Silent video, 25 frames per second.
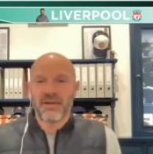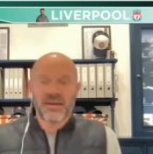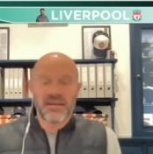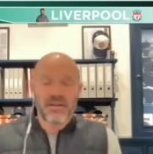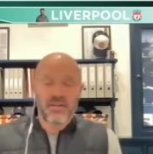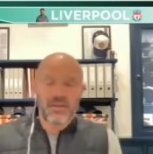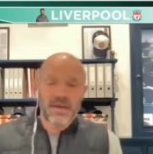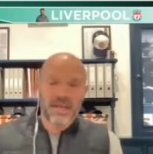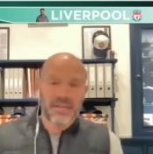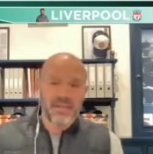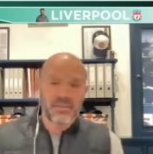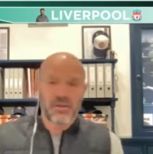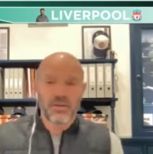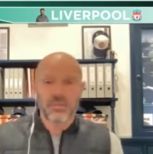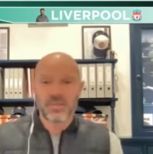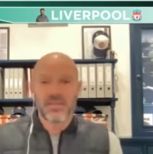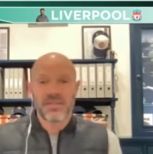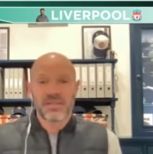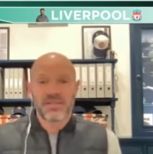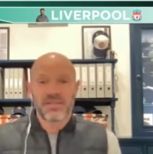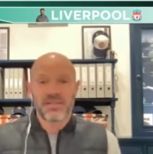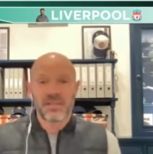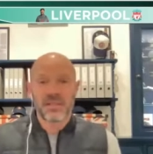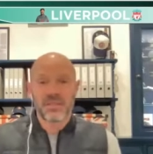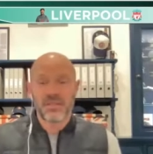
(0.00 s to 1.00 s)
Other man drops
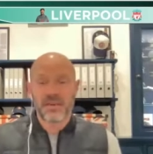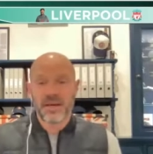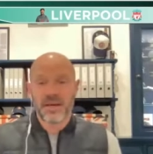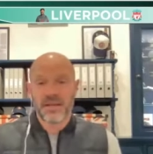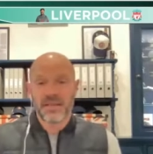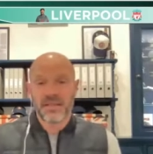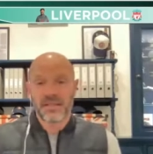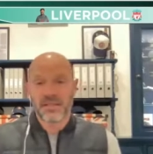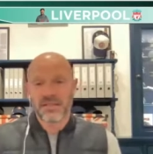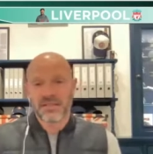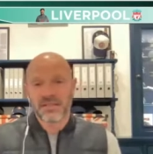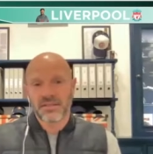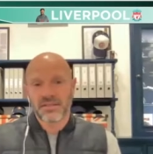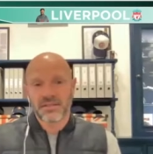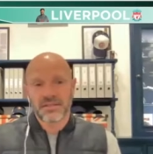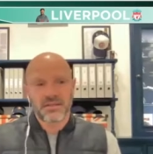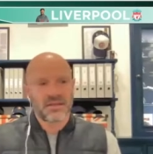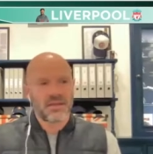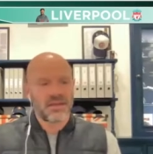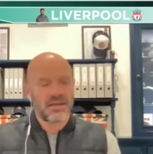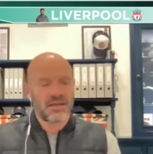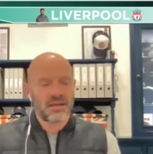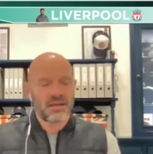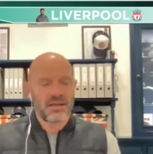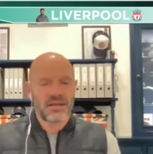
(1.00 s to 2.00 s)
into the space
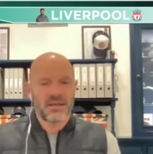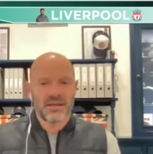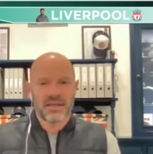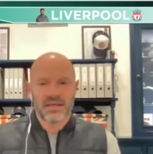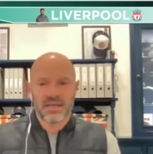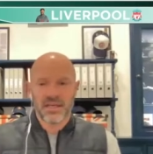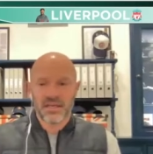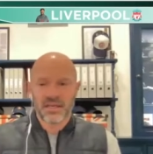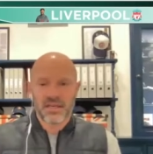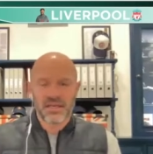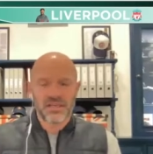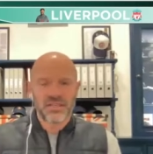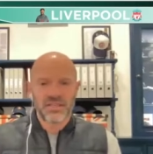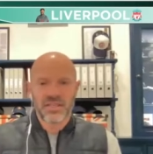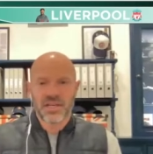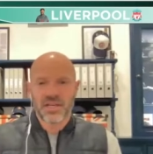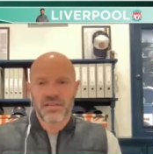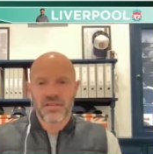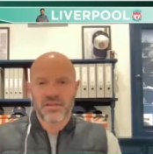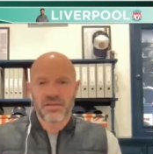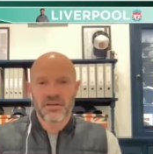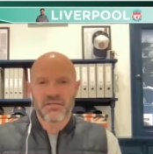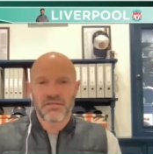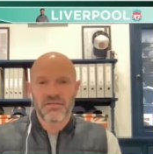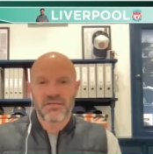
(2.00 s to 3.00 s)
and
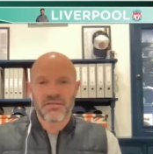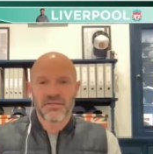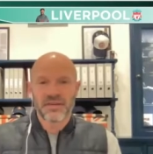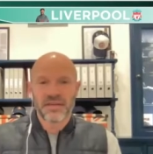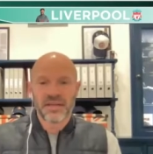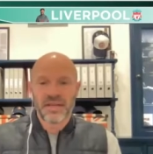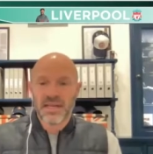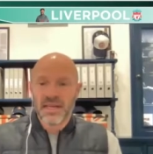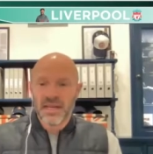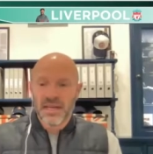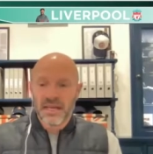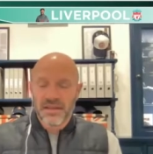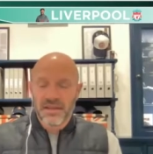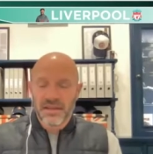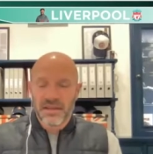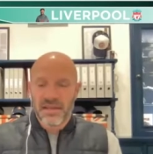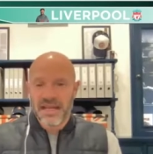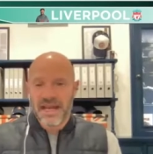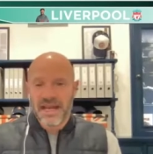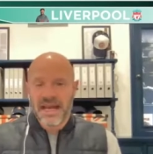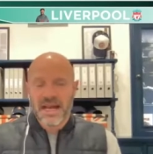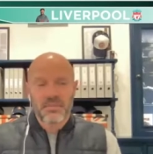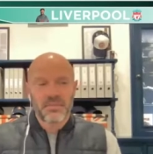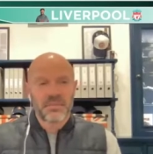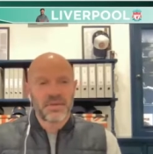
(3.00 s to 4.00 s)
shuts off the
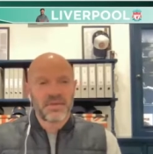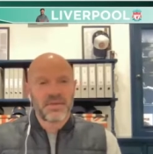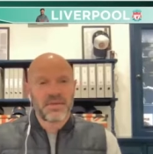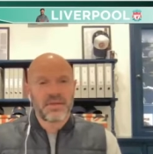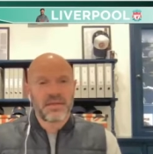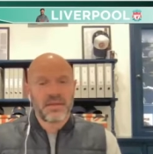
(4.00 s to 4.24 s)
gap.